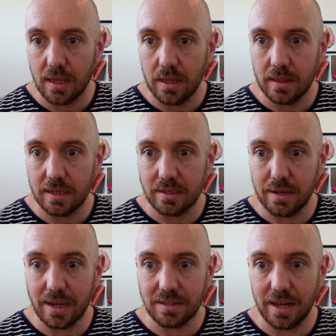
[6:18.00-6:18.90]
this
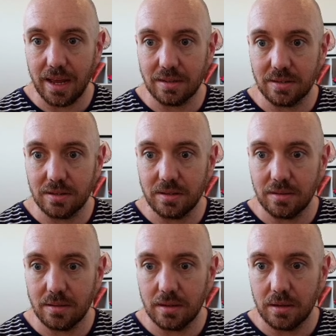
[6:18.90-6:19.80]
next answer
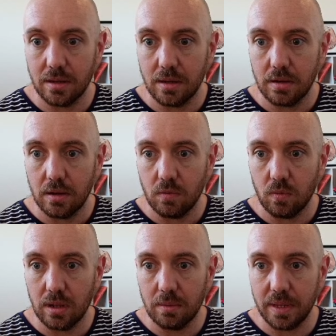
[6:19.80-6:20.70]

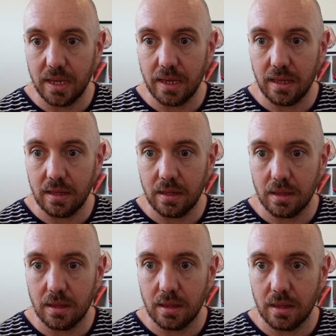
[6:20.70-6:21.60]
will be
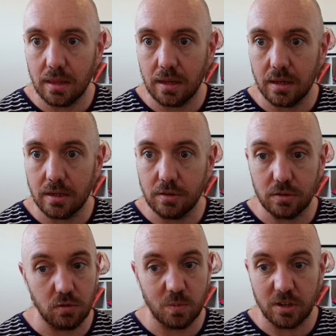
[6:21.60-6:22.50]
the user
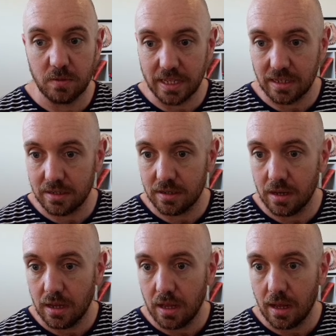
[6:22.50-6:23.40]
response message.
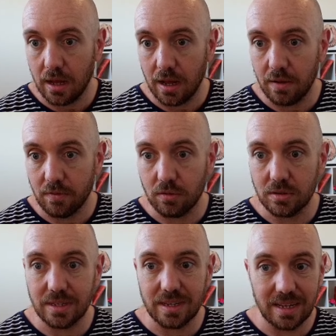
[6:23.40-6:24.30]
Of course,
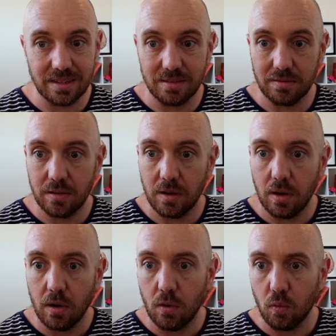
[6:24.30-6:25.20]
this isn't
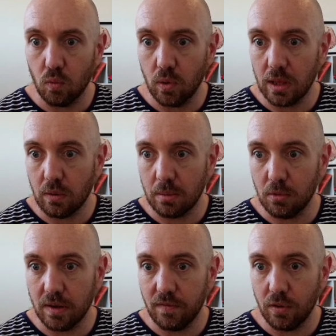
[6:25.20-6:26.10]
really what I'm
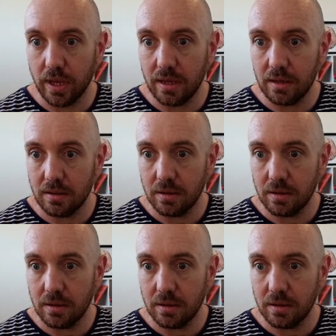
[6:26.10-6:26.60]
looking for here.